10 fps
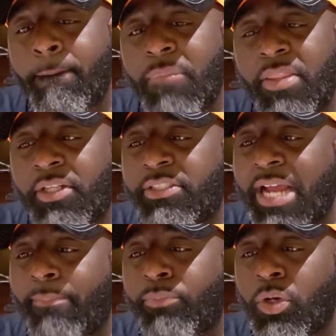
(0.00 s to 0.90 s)
In the
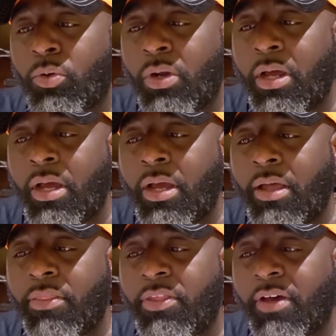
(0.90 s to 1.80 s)
chapter,
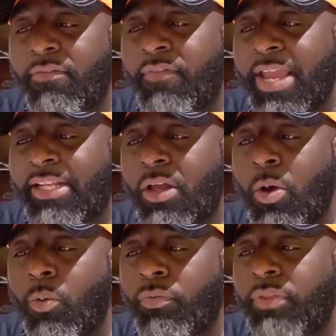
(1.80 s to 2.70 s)
The Effect
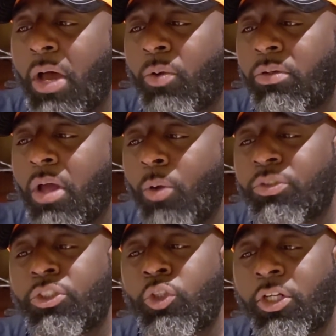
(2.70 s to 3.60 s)
on Thought on
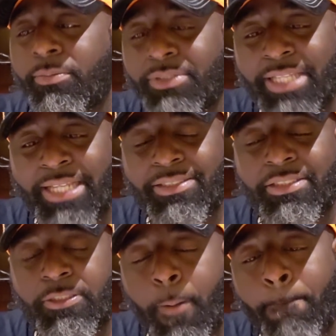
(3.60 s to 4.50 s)

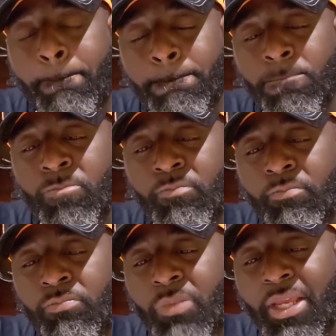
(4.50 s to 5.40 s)
Circumstances,
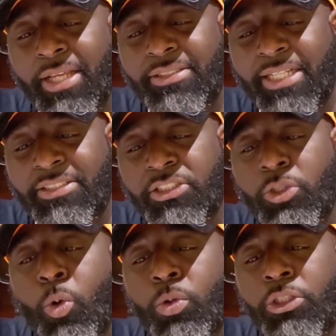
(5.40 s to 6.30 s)
it says the
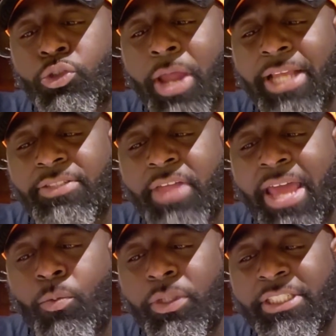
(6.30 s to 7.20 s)
soul attracts
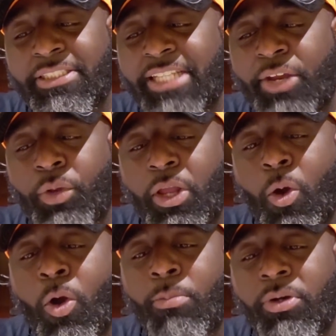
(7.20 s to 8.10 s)
that which it secretly
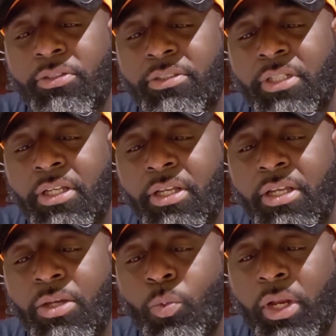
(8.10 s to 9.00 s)
harbors,
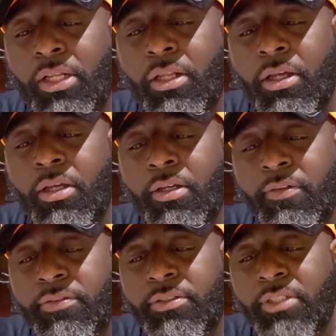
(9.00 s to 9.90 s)
what it
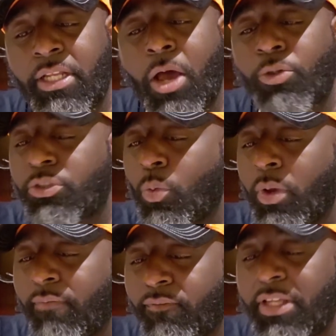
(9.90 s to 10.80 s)
loves, and also
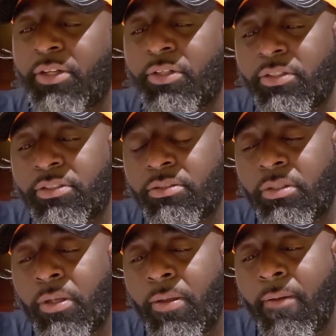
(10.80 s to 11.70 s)
what it fears.
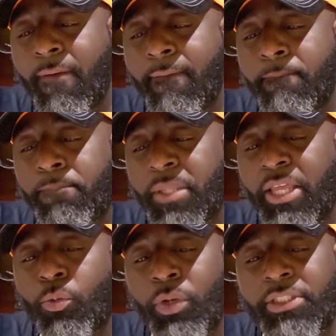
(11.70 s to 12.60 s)

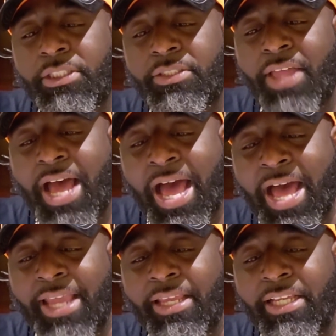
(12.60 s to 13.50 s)
It reaches the
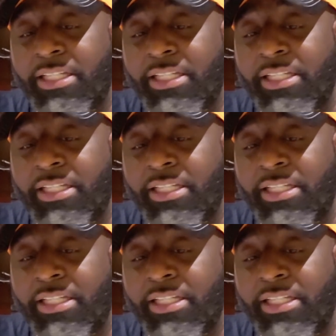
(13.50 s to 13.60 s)
height